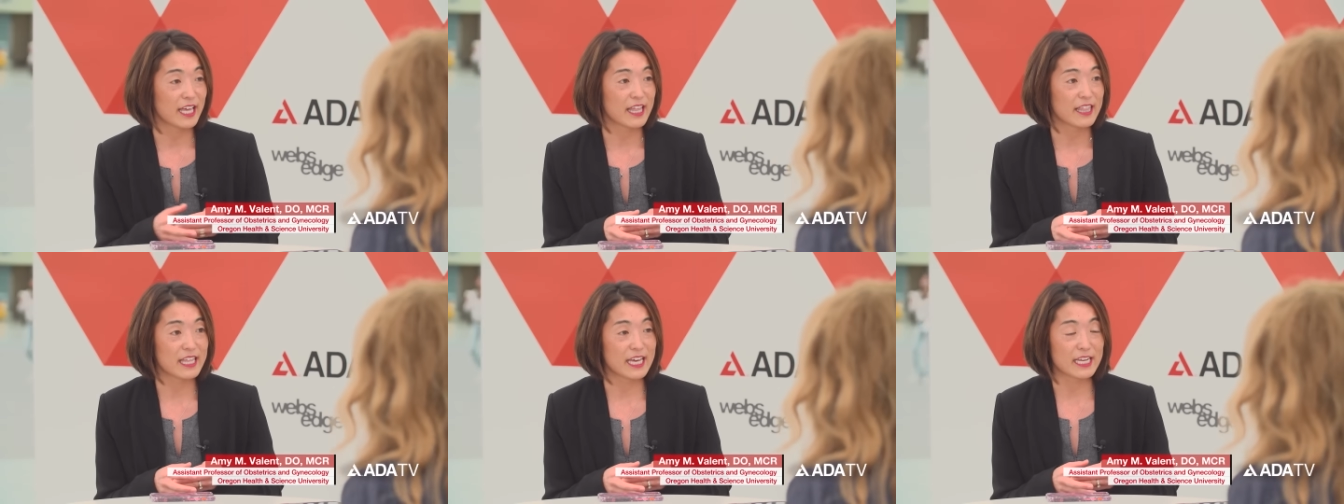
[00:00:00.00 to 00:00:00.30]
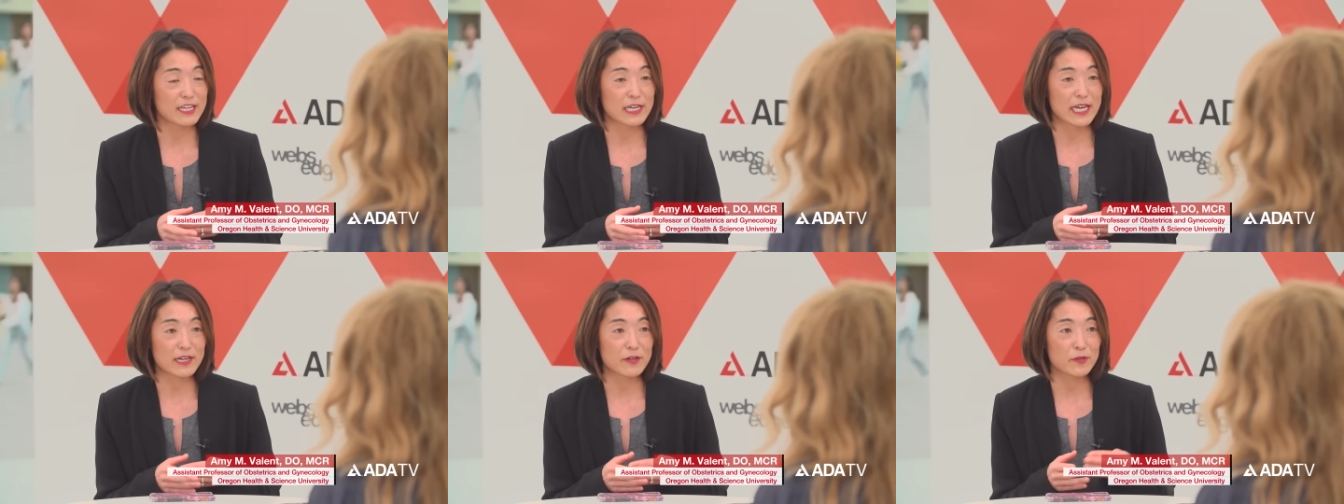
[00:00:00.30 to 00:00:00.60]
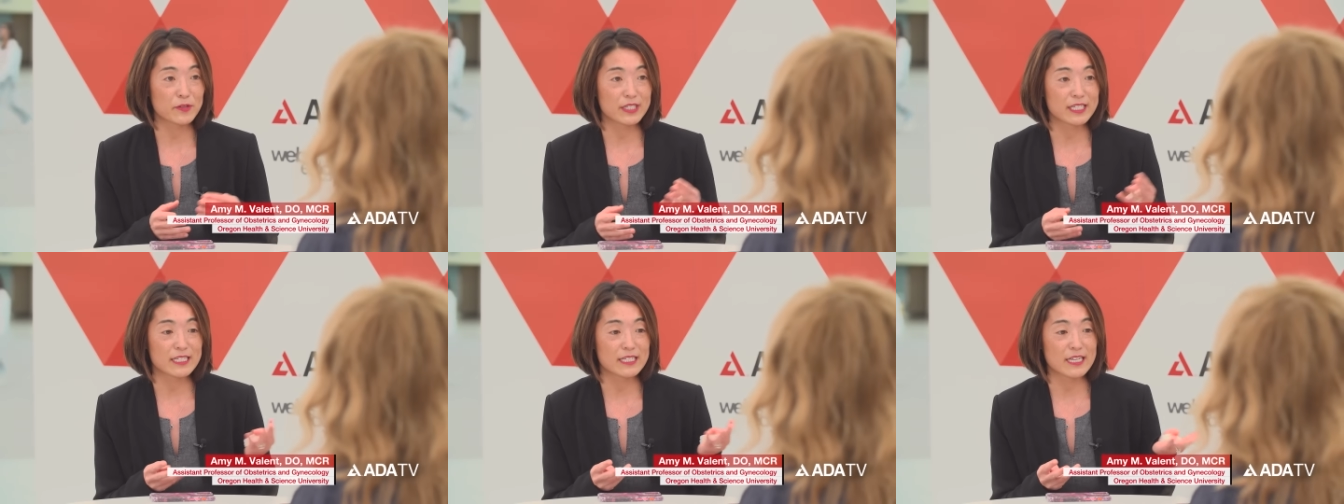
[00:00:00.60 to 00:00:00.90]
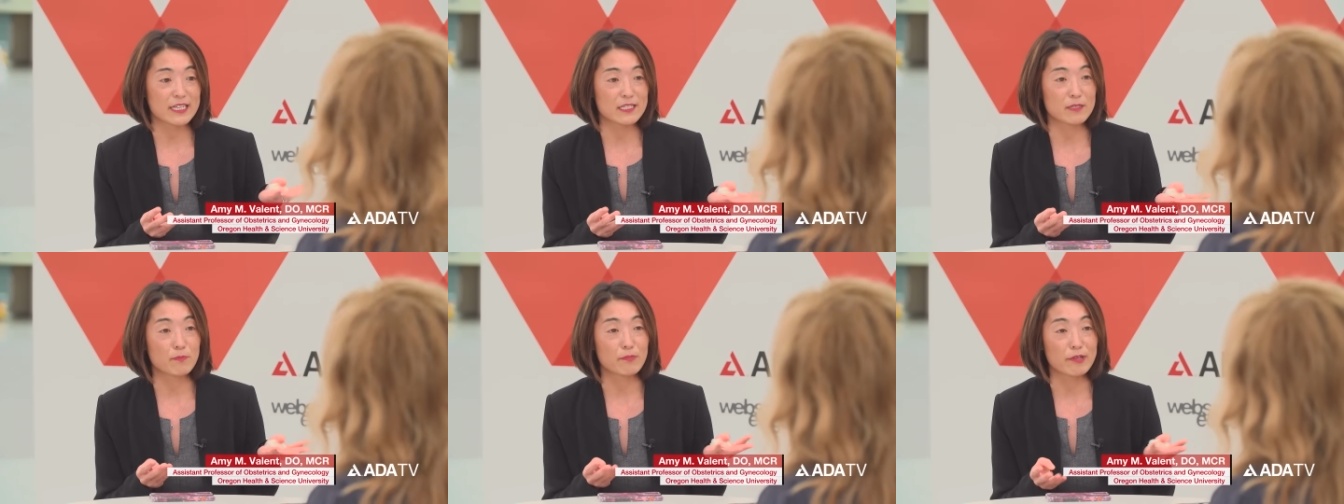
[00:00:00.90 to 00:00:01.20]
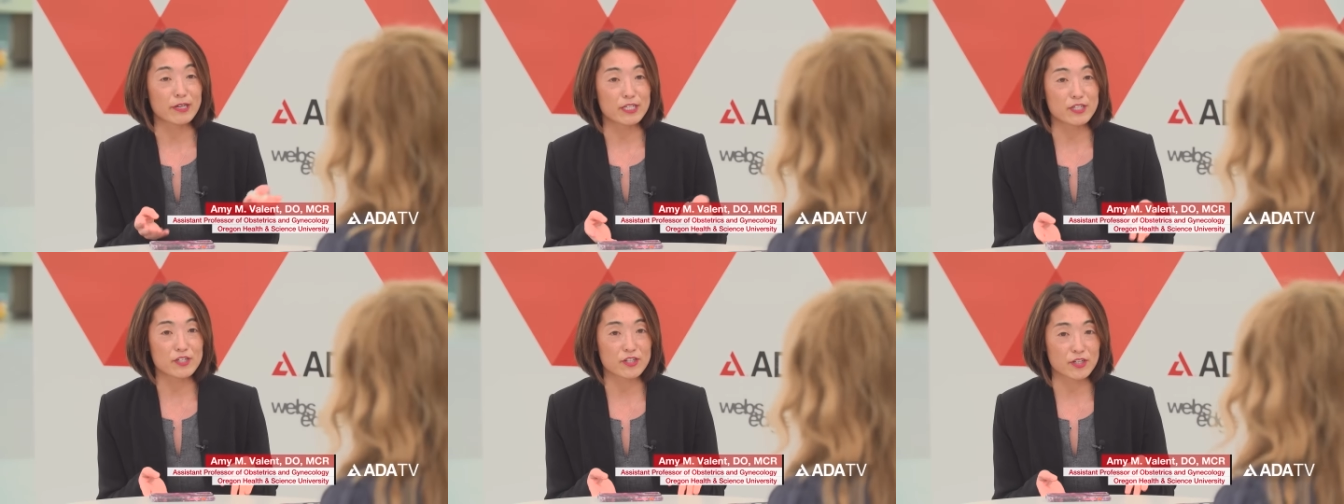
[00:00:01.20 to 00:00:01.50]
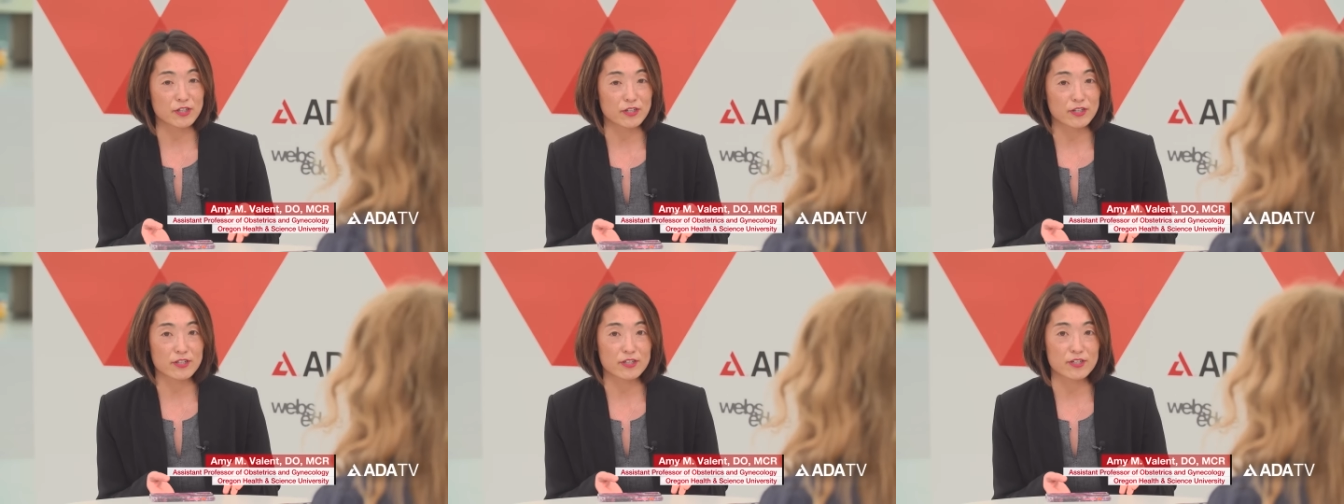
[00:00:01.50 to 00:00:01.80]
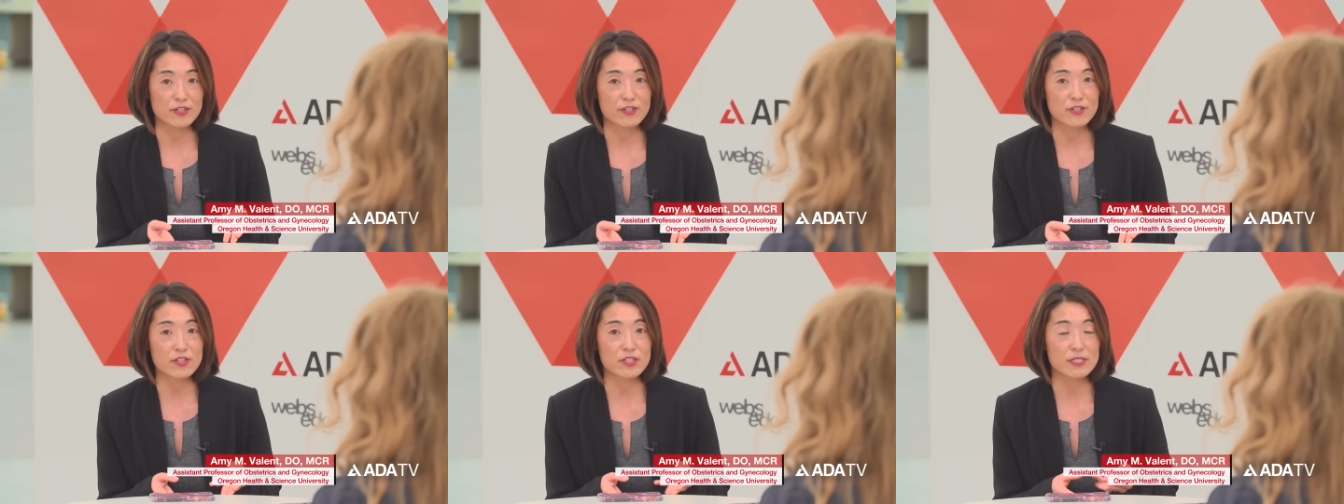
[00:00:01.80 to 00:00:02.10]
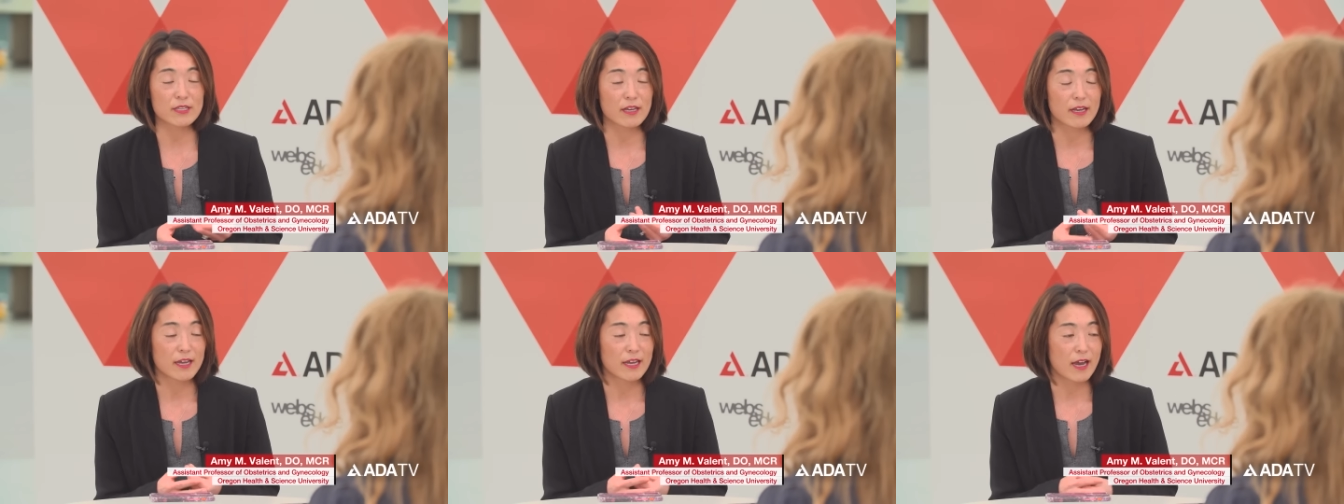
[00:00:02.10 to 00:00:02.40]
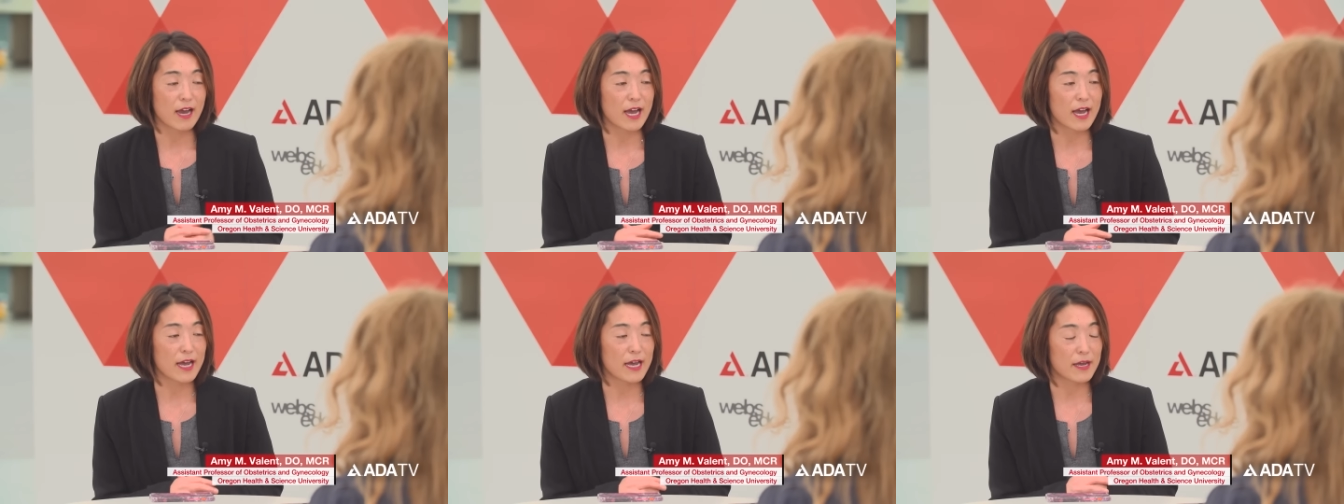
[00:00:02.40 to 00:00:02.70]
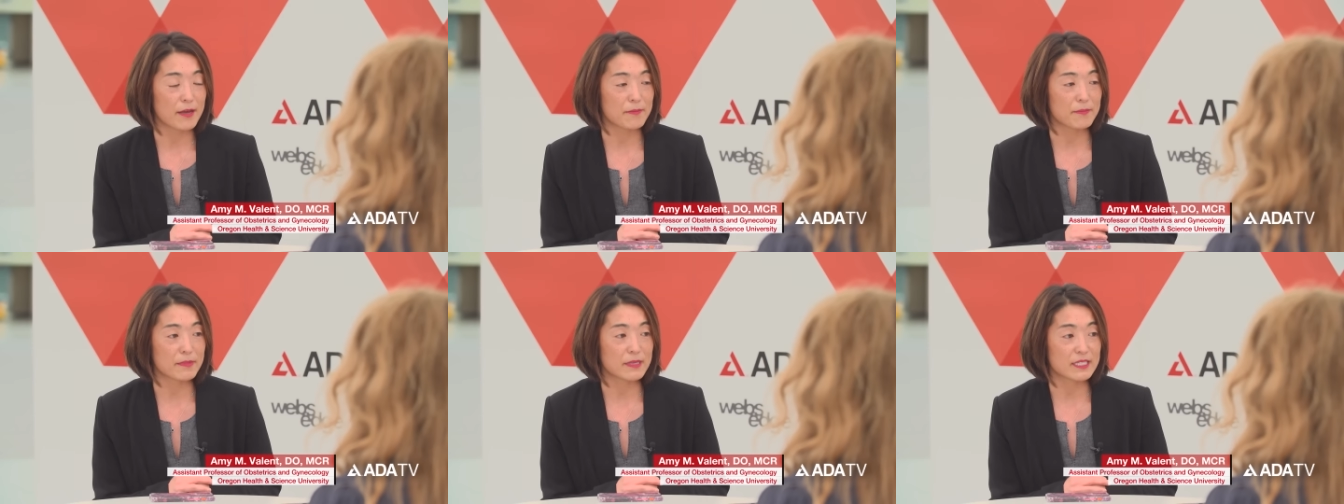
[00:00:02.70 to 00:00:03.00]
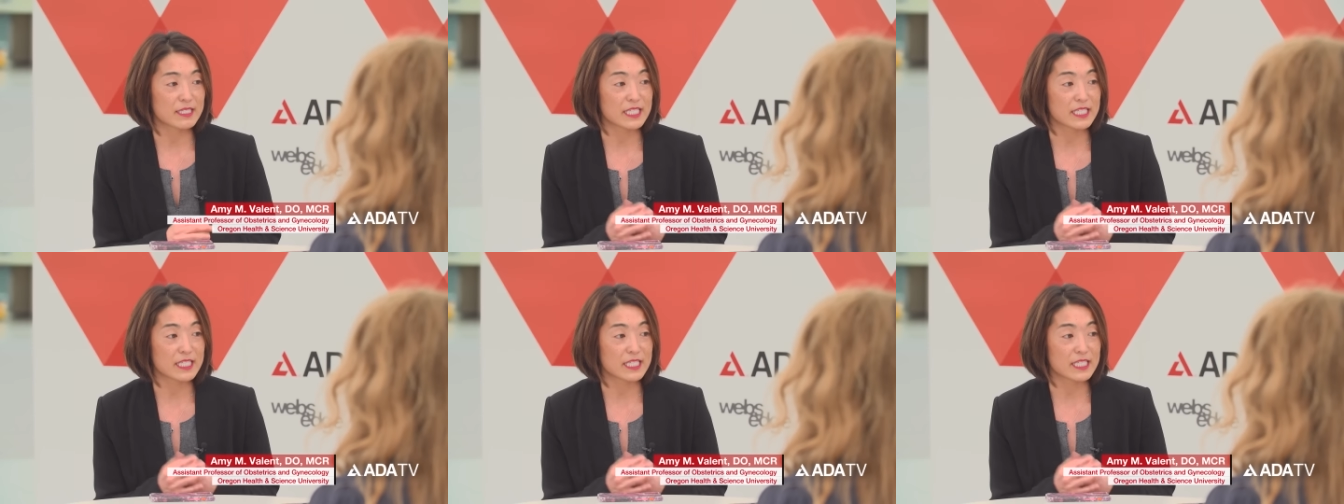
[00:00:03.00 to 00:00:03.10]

that not only does blood sugars um,